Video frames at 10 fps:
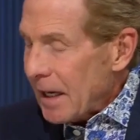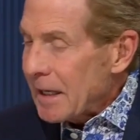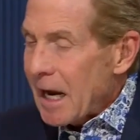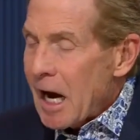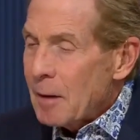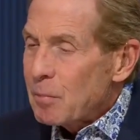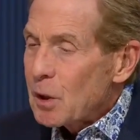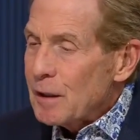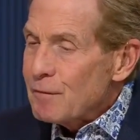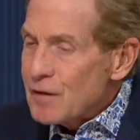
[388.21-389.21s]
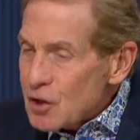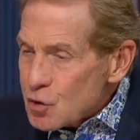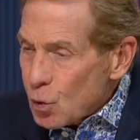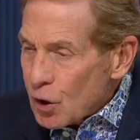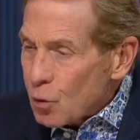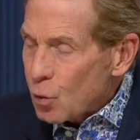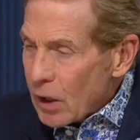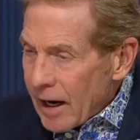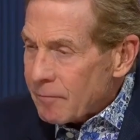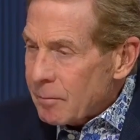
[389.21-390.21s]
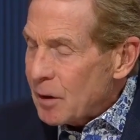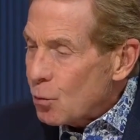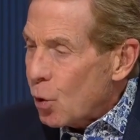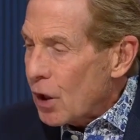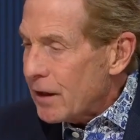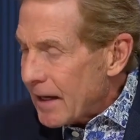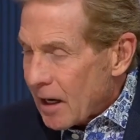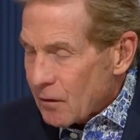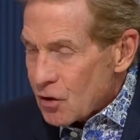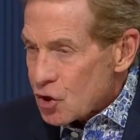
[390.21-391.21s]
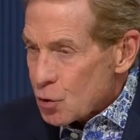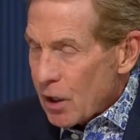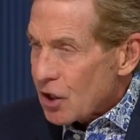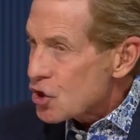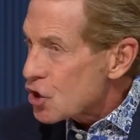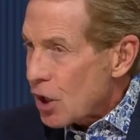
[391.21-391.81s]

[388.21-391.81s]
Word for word: And I believe this one will have to be won down the stretch.